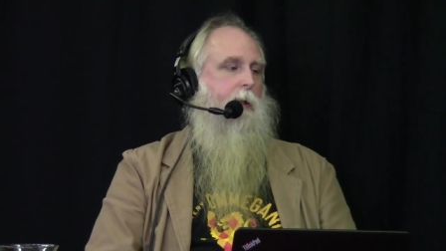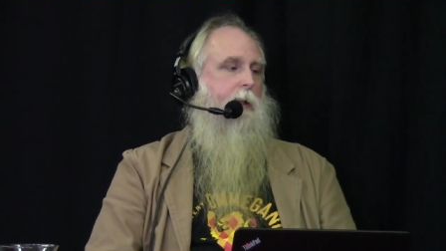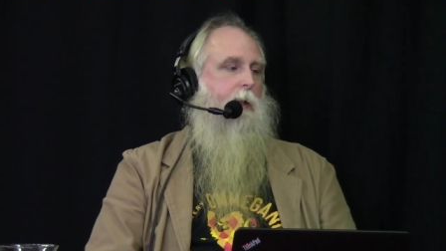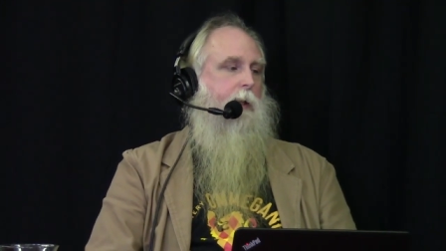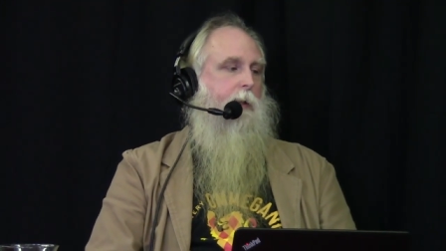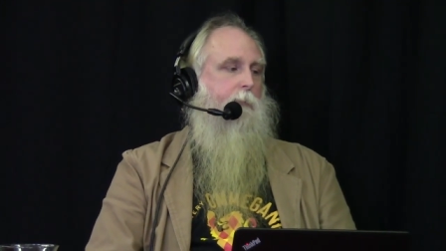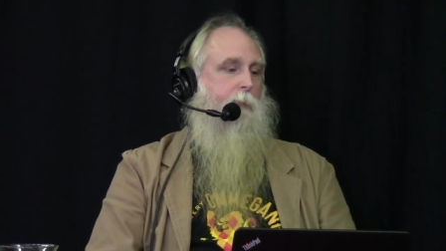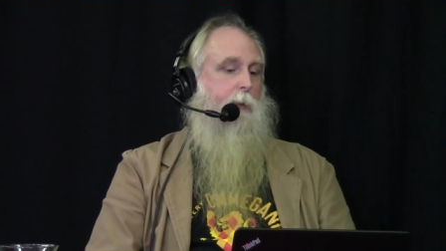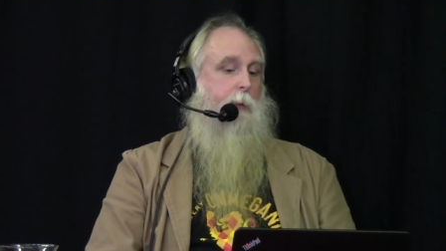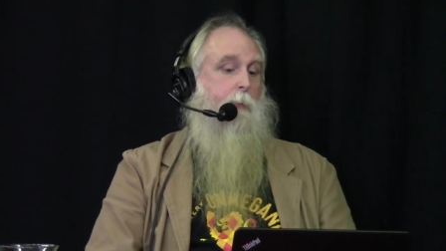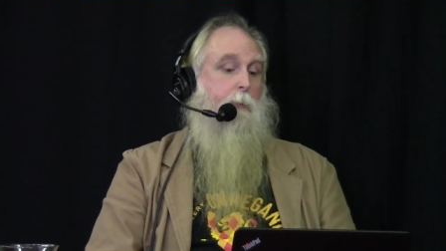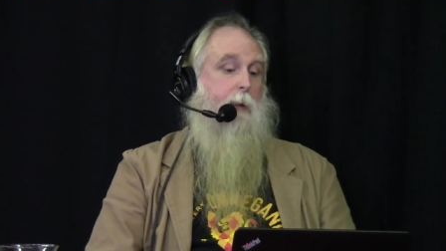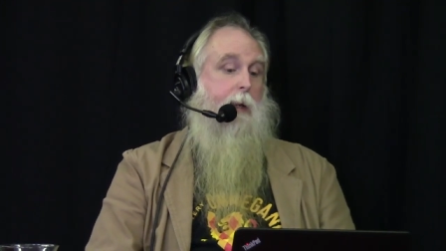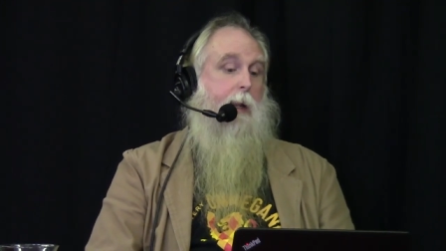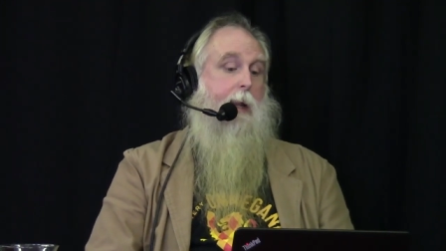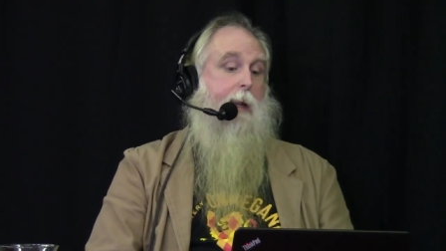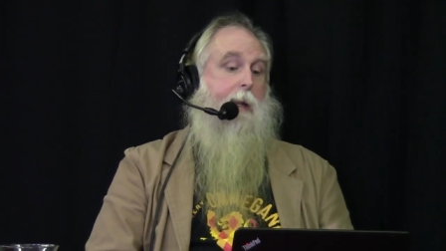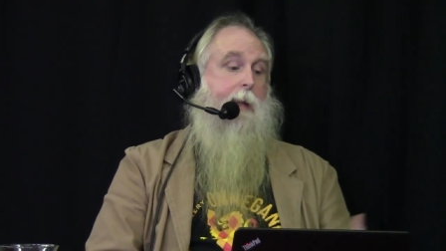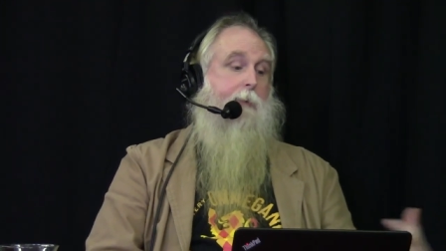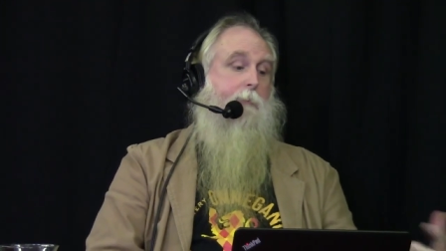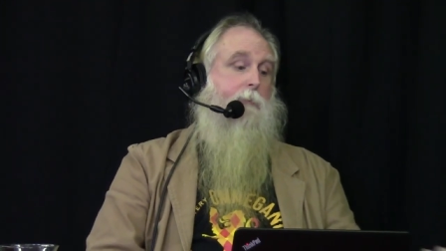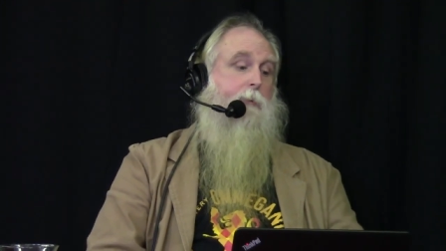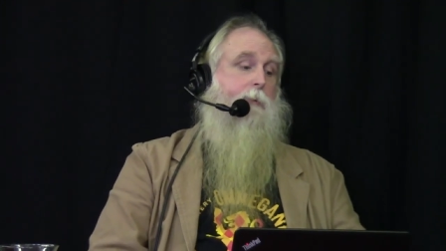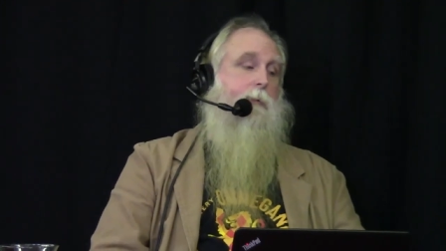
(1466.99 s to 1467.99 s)
If I were to
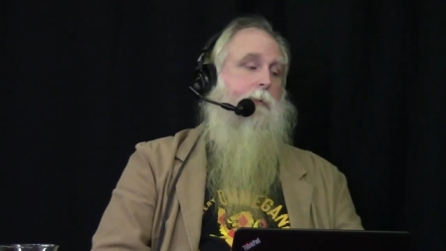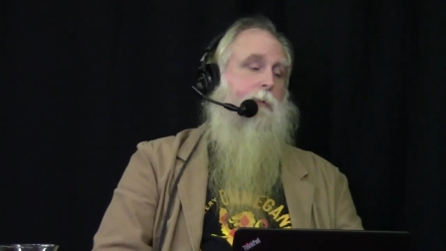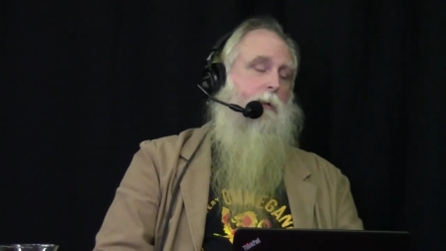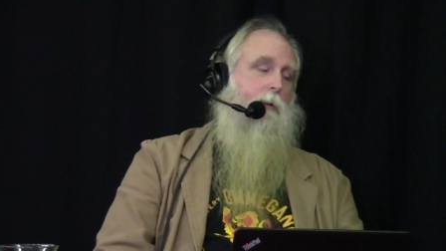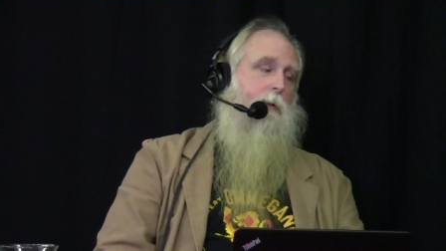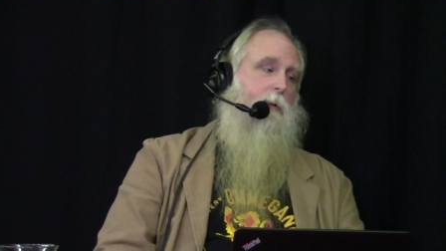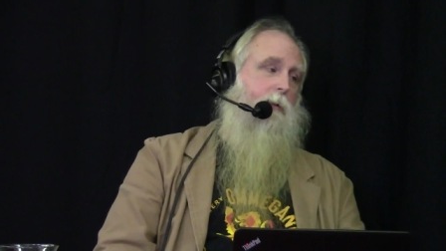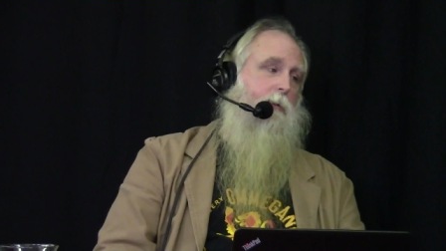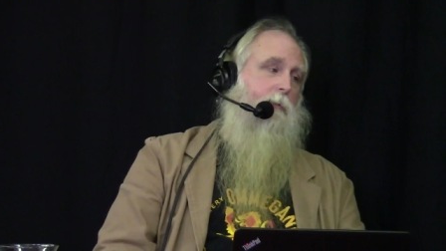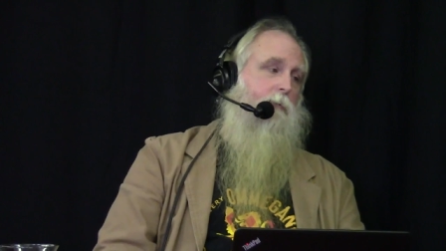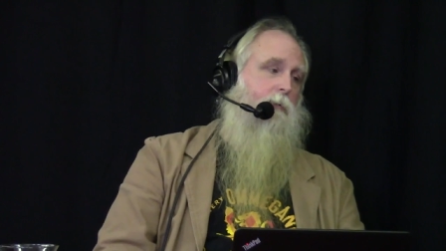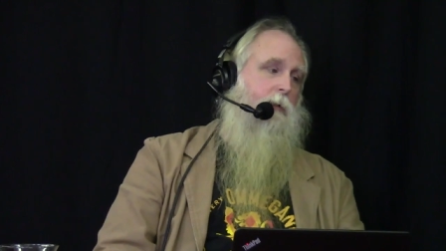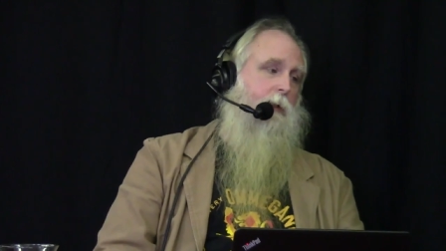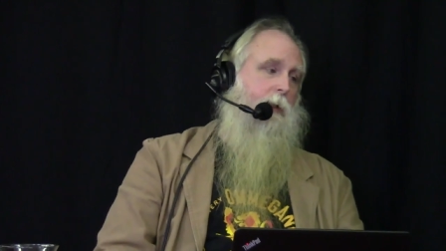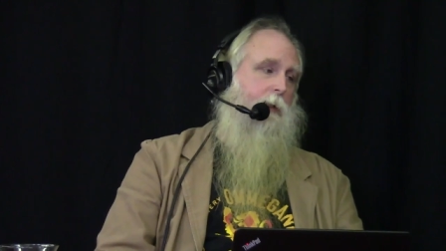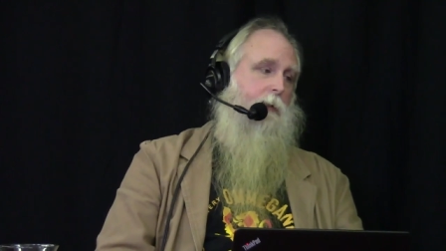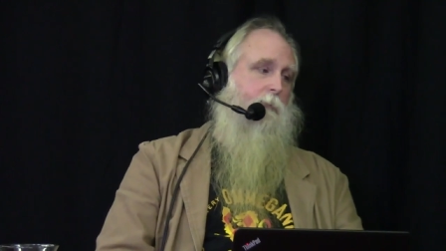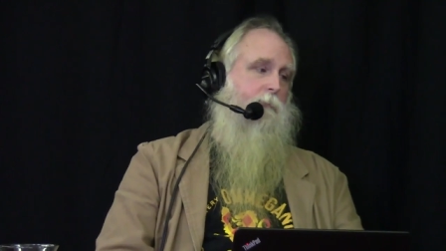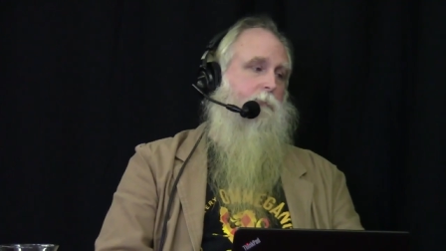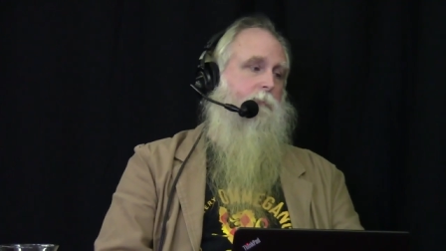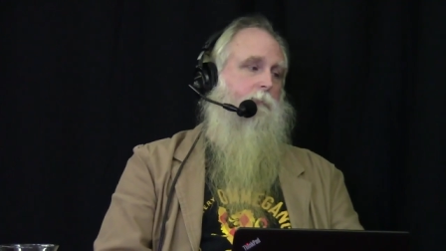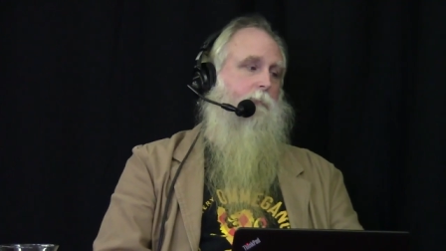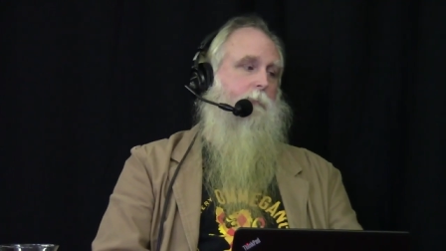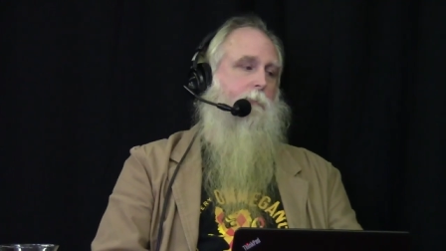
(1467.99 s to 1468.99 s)
add the
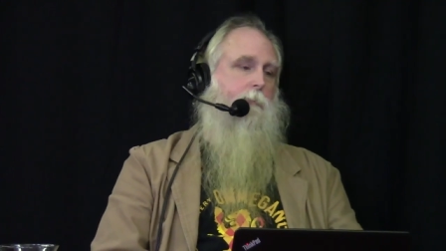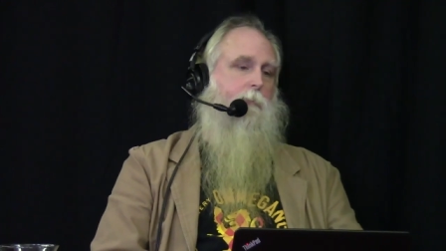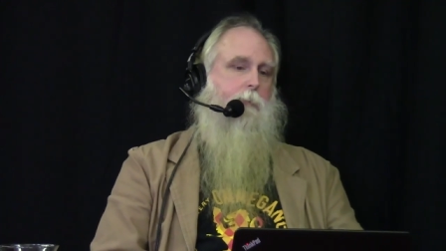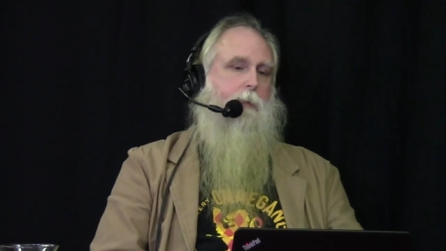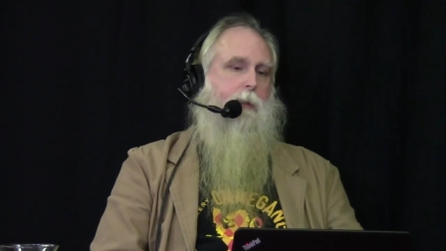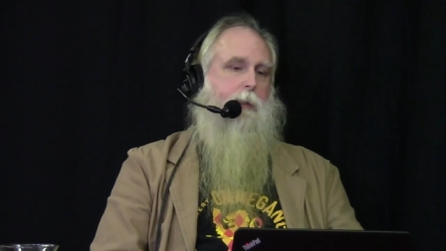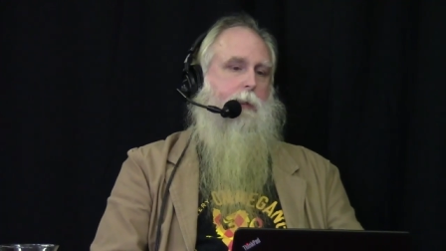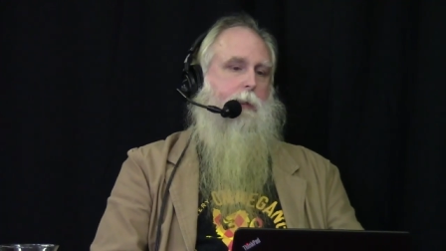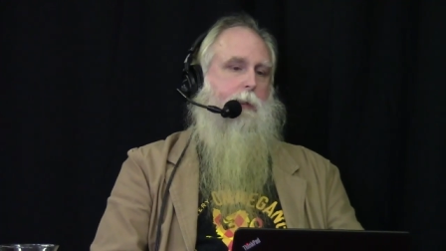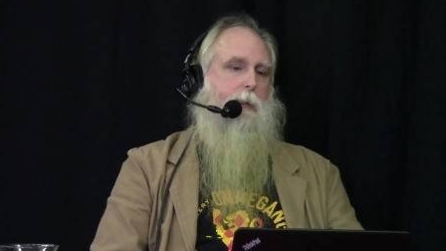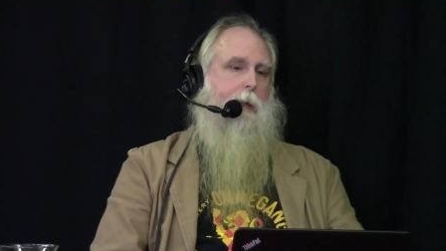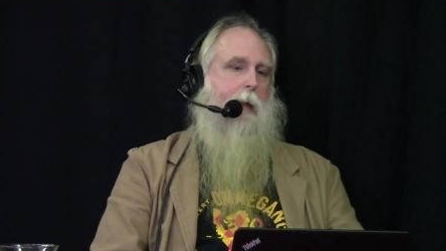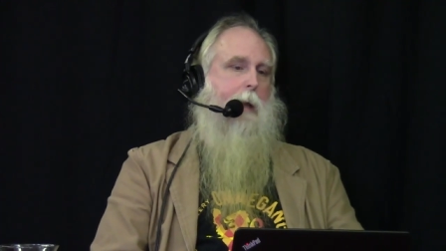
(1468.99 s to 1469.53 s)
context that